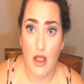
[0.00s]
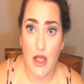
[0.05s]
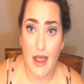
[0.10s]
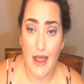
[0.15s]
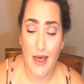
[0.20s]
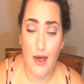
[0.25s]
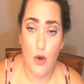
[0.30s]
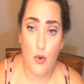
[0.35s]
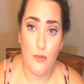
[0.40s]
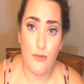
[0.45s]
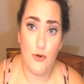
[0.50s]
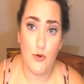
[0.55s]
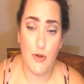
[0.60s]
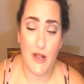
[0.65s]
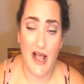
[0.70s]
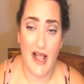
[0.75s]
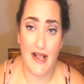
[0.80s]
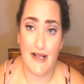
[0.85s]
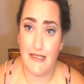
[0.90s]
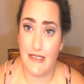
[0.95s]
I hope you
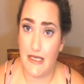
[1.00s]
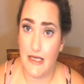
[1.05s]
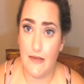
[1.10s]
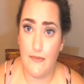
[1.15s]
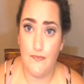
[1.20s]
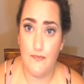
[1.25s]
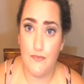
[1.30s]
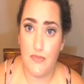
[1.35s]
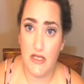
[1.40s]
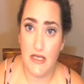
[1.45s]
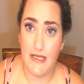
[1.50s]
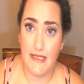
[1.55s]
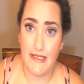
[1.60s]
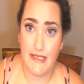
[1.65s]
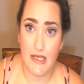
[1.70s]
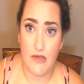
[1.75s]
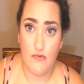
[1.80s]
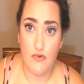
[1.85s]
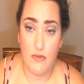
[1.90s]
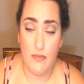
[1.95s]
liked it. Please
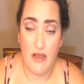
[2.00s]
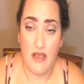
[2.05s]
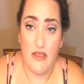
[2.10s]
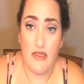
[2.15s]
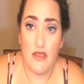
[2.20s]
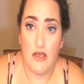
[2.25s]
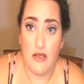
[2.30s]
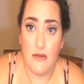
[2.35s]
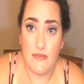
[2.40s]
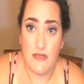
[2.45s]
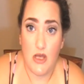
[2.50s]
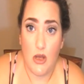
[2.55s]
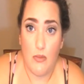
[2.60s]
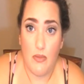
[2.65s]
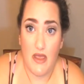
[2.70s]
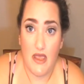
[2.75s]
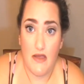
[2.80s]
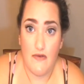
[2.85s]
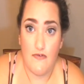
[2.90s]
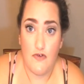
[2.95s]
give it a big thumbs up
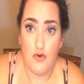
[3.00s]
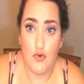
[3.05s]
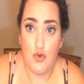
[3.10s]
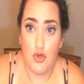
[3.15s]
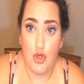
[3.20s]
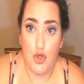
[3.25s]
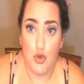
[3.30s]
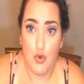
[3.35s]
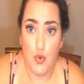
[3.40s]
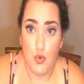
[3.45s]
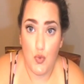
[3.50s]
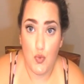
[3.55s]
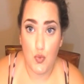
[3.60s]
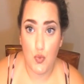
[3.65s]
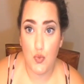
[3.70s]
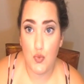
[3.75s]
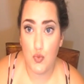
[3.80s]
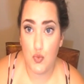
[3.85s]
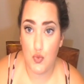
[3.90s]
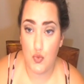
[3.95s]
if you do.
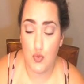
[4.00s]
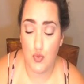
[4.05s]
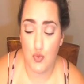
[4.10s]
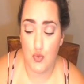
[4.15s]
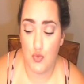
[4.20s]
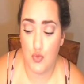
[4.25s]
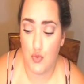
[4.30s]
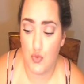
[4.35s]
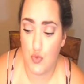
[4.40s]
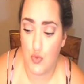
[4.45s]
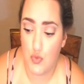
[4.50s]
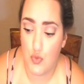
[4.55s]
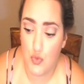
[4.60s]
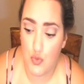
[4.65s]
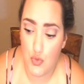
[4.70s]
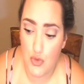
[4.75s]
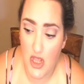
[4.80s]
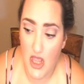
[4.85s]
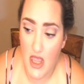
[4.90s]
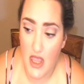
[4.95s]

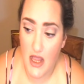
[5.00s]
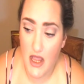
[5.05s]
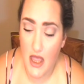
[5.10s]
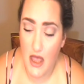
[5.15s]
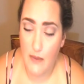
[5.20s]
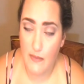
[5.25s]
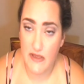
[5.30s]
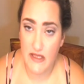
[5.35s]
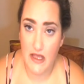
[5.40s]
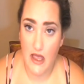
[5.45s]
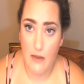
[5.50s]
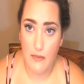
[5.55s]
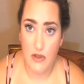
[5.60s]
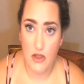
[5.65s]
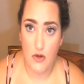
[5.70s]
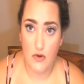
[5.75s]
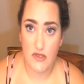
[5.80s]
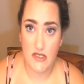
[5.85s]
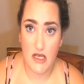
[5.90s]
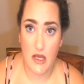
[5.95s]
Comment down
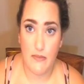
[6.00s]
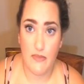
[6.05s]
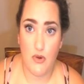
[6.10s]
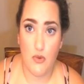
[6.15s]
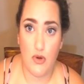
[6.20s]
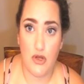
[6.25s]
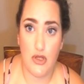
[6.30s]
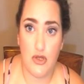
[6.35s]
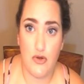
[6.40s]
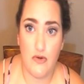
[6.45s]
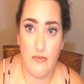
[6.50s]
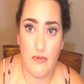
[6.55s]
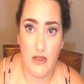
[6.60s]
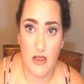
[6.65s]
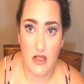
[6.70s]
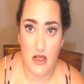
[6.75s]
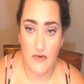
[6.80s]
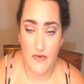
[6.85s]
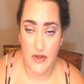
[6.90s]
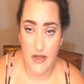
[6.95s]
below, tell me what you've been
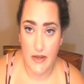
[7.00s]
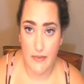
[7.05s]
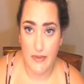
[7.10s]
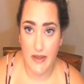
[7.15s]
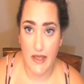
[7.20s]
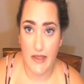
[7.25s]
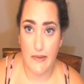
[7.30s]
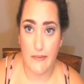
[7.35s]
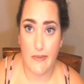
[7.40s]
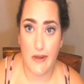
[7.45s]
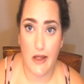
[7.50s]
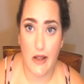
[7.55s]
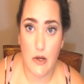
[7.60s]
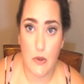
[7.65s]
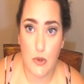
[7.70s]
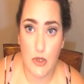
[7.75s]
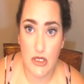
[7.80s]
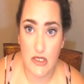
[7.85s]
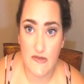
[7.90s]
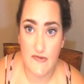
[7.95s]
loving at Bath & Body
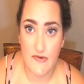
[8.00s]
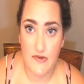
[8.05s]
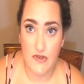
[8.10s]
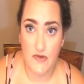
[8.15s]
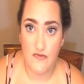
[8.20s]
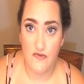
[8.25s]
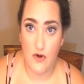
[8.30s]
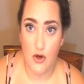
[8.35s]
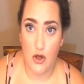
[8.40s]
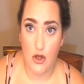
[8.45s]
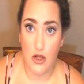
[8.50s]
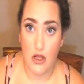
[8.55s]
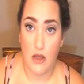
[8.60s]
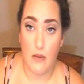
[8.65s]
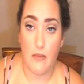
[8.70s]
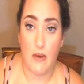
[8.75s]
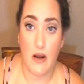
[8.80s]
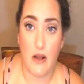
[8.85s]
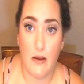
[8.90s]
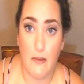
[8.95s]
Works for the fall
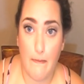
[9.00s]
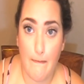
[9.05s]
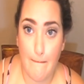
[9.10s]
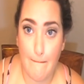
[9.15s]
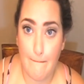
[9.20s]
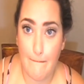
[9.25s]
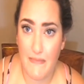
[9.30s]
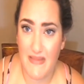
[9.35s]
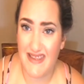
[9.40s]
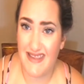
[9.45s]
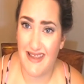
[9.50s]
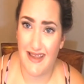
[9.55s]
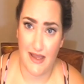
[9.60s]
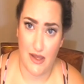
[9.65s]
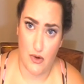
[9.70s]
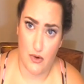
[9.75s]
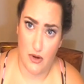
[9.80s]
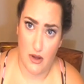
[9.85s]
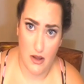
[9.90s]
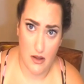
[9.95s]
coming up. It's not
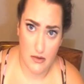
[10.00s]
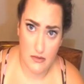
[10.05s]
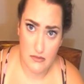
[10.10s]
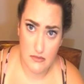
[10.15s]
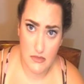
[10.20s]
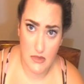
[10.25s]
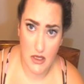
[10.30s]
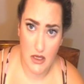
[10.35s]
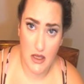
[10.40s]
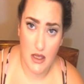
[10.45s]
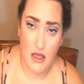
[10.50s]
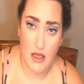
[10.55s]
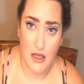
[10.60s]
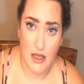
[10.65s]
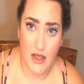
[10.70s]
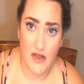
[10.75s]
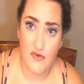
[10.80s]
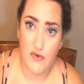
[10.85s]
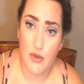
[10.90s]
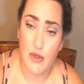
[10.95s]
here yet.
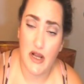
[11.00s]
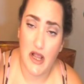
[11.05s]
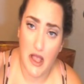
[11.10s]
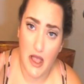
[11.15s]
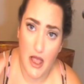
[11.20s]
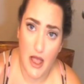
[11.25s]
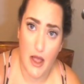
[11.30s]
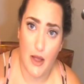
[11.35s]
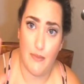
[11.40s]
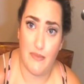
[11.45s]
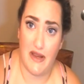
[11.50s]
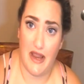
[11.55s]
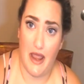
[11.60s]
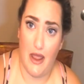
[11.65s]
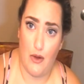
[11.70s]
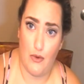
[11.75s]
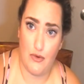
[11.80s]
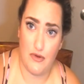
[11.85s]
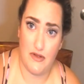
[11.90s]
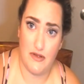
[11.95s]
Everyone calm
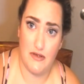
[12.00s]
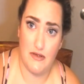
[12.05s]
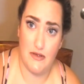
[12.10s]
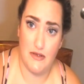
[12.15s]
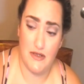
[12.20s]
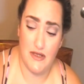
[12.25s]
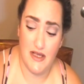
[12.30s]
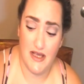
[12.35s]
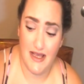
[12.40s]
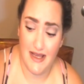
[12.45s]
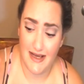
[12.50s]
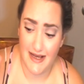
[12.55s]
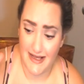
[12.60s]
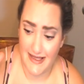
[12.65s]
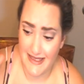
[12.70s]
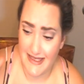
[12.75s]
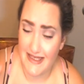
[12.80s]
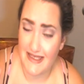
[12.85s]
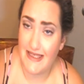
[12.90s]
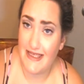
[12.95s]
down.
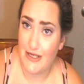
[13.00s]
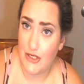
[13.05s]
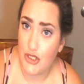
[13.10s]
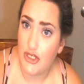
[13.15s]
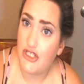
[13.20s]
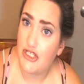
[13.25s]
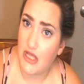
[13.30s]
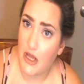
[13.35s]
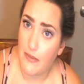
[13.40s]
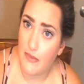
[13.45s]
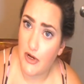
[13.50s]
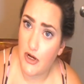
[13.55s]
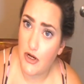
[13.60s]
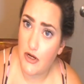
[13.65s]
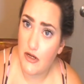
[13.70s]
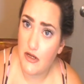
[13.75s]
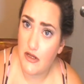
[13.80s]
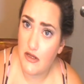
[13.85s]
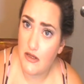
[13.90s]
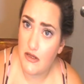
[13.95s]
It's still summer.